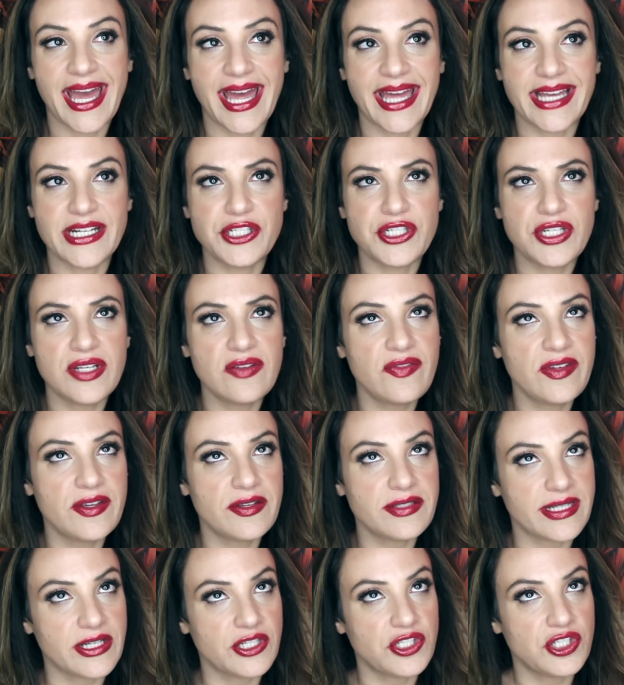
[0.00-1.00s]
and she
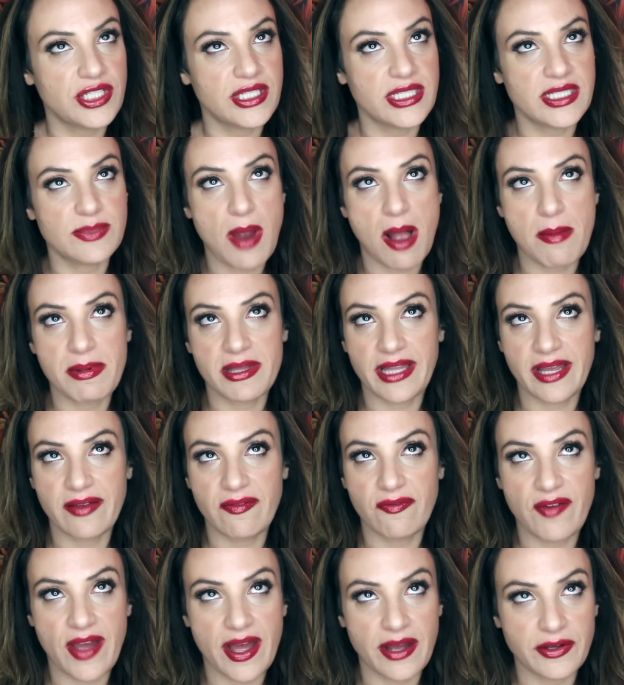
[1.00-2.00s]
feels like she's probably like
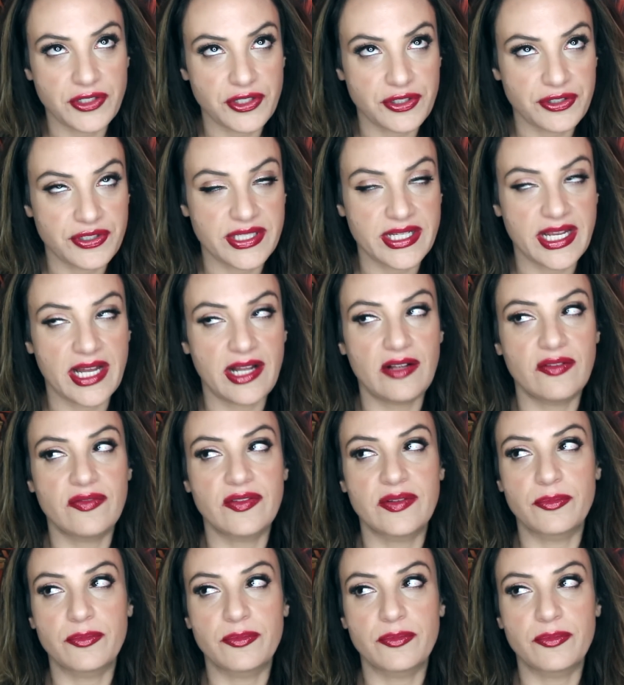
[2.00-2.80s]
found herself